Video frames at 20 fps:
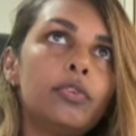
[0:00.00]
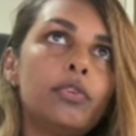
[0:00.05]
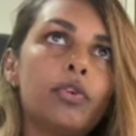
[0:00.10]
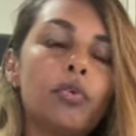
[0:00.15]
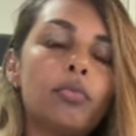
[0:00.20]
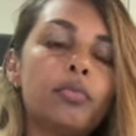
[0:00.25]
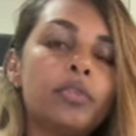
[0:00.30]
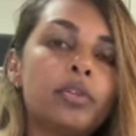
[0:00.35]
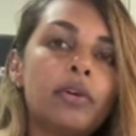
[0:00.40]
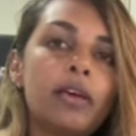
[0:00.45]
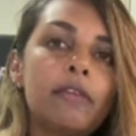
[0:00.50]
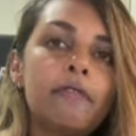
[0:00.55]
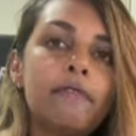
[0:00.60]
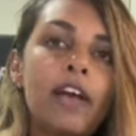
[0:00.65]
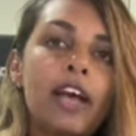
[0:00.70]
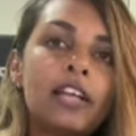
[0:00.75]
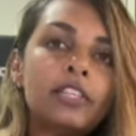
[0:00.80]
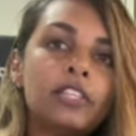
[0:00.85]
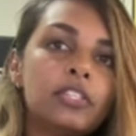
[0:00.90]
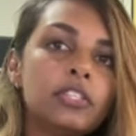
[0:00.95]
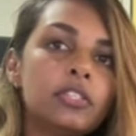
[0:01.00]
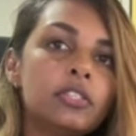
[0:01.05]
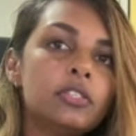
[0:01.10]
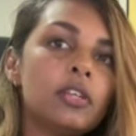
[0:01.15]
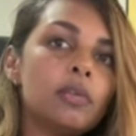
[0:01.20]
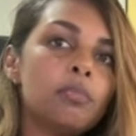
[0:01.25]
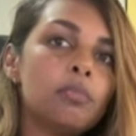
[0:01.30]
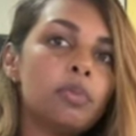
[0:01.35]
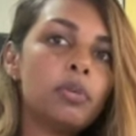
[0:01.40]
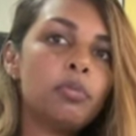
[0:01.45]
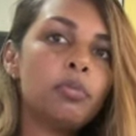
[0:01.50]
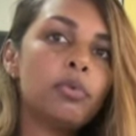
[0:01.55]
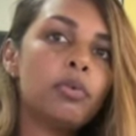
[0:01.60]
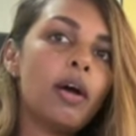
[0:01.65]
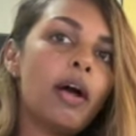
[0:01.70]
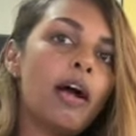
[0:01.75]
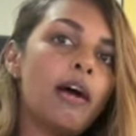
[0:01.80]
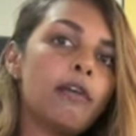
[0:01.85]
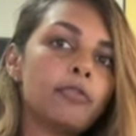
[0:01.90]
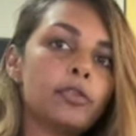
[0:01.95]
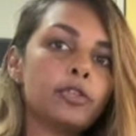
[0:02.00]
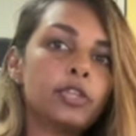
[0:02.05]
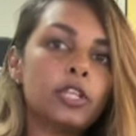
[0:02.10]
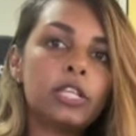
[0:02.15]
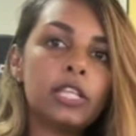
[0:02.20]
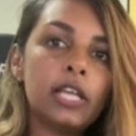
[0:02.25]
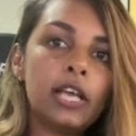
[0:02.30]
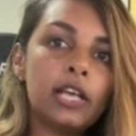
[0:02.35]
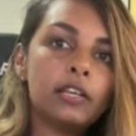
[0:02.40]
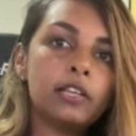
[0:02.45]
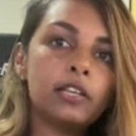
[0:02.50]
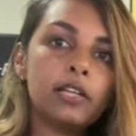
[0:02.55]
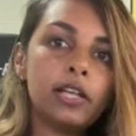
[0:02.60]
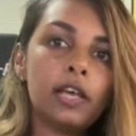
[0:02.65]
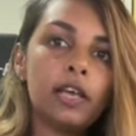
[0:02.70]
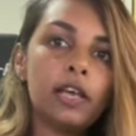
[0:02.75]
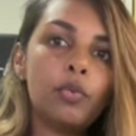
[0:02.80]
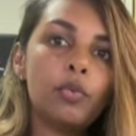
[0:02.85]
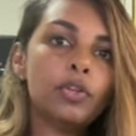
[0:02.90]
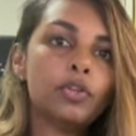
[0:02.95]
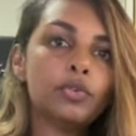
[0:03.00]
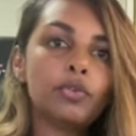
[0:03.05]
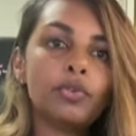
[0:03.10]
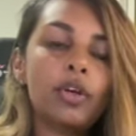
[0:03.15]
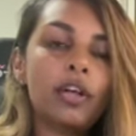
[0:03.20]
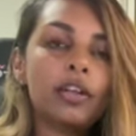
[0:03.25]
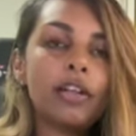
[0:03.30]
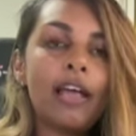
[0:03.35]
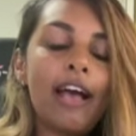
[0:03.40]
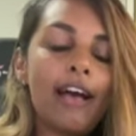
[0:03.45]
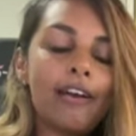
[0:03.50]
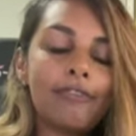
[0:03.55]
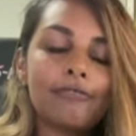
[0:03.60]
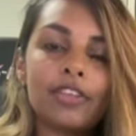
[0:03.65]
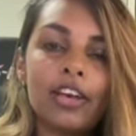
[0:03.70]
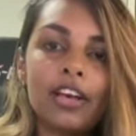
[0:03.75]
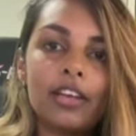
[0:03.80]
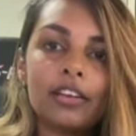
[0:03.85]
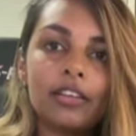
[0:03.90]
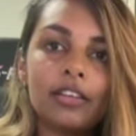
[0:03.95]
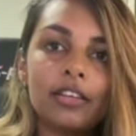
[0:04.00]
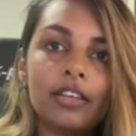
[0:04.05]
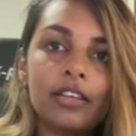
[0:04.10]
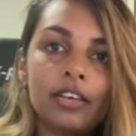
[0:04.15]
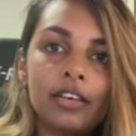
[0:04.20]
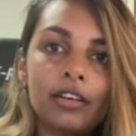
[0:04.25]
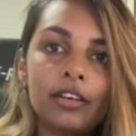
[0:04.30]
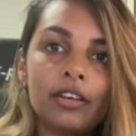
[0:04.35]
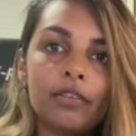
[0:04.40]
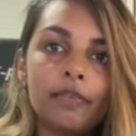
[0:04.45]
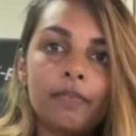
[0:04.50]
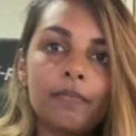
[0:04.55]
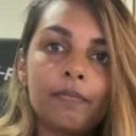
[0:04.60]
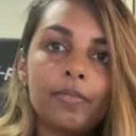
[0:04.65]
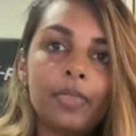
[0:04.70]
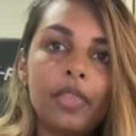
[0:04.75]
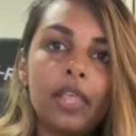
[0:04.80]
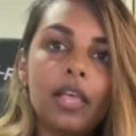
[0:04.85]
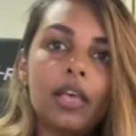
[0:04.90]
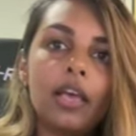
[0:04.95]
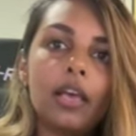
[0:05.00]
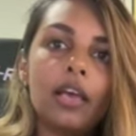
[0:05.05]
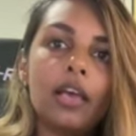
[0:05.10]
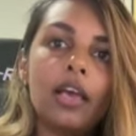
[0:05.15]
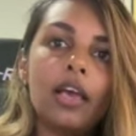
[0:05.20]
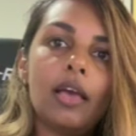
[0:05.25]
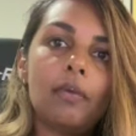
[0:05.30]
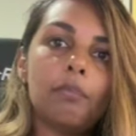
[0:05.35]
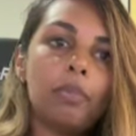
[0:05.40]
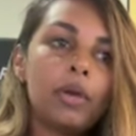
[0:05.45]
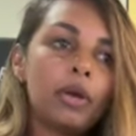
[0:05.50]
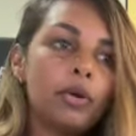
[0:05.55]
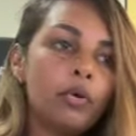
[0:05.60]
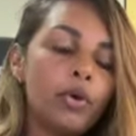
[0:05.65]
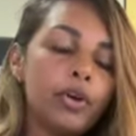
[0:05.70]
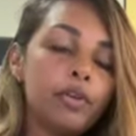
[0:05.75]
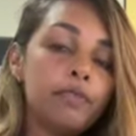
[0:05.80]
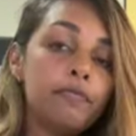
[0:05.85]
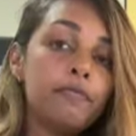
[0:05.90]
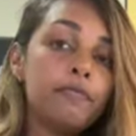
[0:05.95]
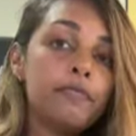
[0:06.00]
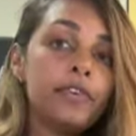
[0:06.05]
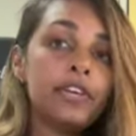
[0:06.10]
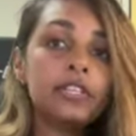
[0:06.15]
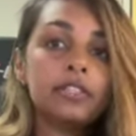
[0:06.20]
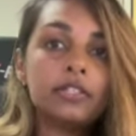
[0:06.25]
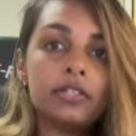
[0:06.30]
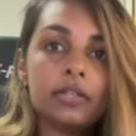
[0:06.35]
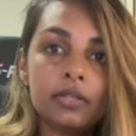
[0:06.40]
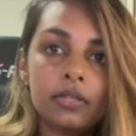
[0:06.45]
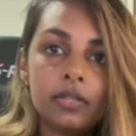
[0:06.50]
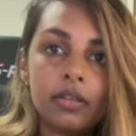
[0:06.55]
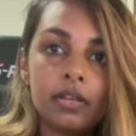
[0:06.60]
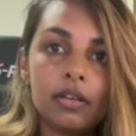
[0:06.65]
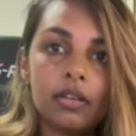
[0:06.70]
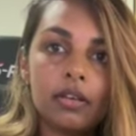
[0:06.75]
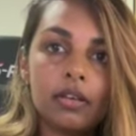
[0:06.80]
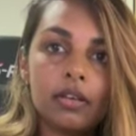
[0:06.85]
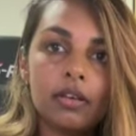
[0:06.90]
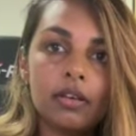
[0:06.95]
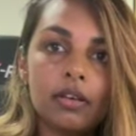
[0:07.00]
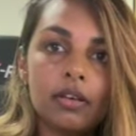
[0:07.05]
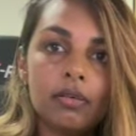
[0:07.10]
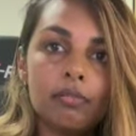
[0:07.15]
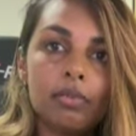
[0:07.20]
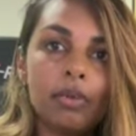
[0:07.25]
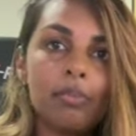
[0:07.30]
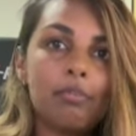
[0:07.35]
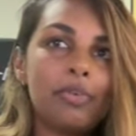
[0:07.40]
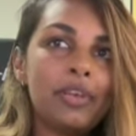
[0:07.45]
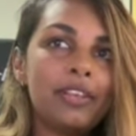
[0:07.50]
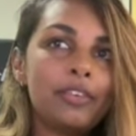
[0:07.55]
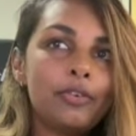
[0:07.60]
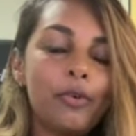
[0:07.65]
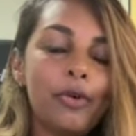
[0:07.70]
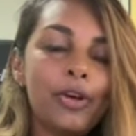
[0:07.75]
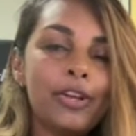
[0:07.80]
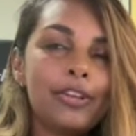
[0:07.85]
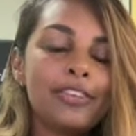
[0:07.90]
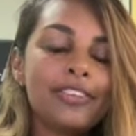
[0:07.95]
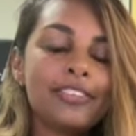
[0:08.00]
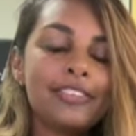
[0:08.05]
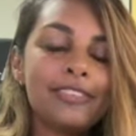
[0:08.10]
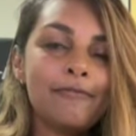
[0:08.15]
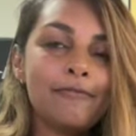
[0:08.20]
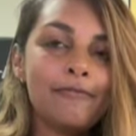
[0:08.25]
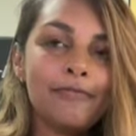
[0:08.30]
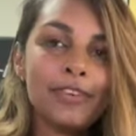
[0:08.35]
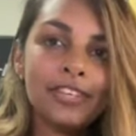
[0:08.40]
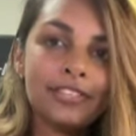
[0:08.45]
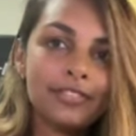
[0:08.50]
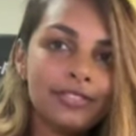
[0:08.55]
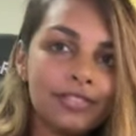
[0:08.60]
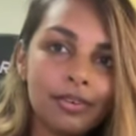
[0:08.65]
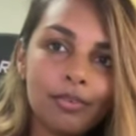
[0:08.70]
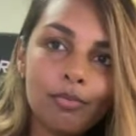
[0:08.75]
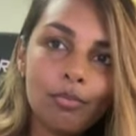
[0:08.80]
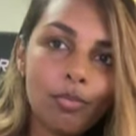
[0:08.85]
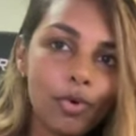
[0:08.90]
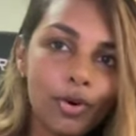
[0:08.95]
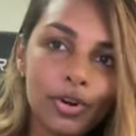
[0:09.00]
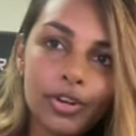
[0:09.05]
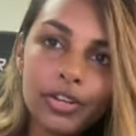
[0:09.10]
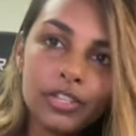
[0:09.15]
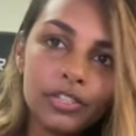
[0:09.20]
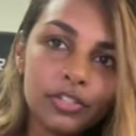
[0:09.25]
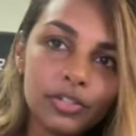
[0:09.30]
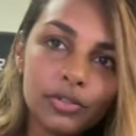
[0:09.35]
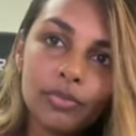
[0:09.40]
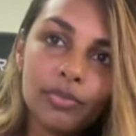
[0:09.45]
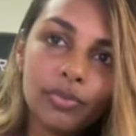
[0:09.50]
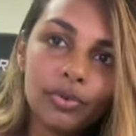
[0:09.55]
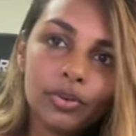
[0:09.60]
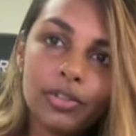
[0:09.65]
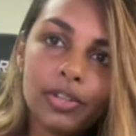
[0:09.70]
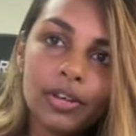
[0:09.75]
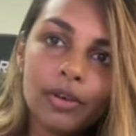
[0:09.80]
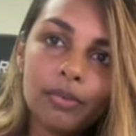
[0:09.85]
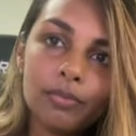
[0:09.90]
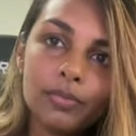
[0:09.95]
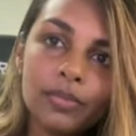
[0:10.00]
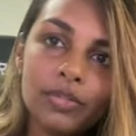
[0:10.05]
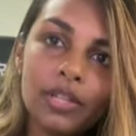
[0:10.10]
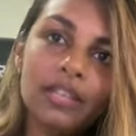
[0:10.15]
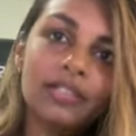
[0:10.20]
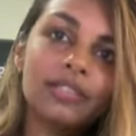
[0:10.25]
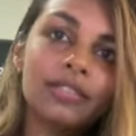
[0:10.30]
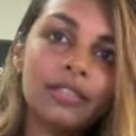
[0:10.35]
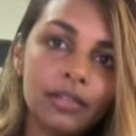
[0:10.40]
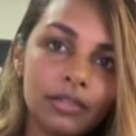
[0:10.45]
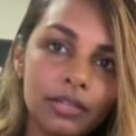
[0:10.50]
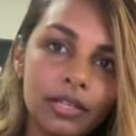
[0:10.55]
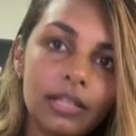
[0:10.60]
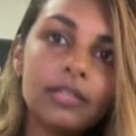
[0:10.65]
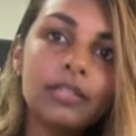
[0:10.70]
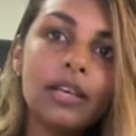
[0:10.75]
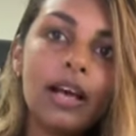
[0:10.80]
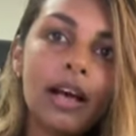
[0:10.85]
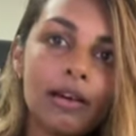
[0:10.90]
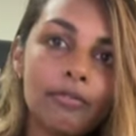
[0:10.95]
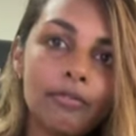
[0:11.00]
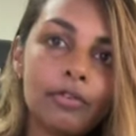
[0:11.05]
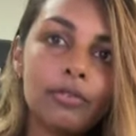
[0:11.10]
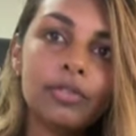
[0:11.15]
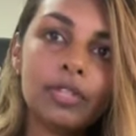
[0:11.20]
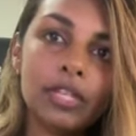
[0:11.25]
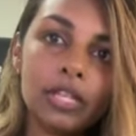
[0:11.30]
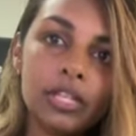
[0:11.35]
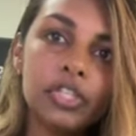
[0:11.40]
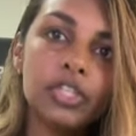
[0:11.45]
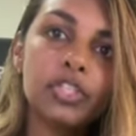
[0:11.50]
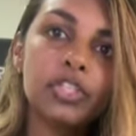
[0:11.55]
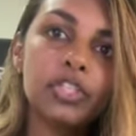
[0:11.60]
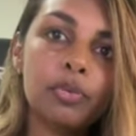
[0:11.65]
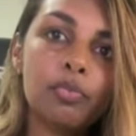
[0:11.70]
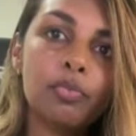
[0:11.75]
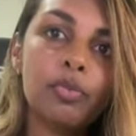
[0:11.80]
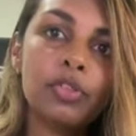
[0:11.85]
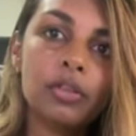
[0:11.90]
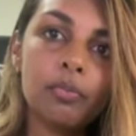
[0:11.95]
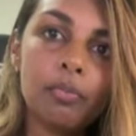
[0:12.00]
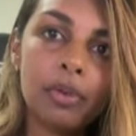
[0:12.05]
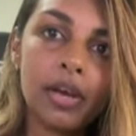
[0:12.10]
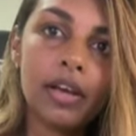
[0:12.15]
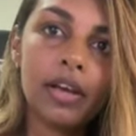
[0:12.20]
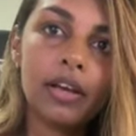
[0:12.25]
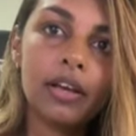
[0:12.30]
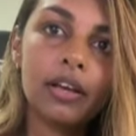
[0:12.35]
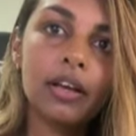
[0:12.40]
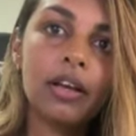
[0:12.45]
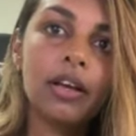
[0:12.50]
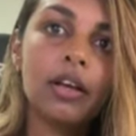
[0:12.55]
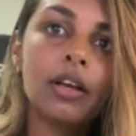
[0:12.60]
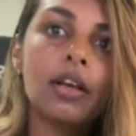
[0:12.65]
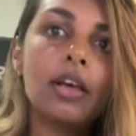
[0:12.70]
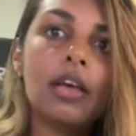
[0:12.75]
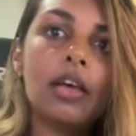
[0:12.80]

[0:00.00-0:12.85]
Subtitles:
the advantages that people have on the day to day, we do not have that here. And Bitcoin fixes it, but Bitcoin doesn't fix their mortgage for them. They still need to have a relationship with the bank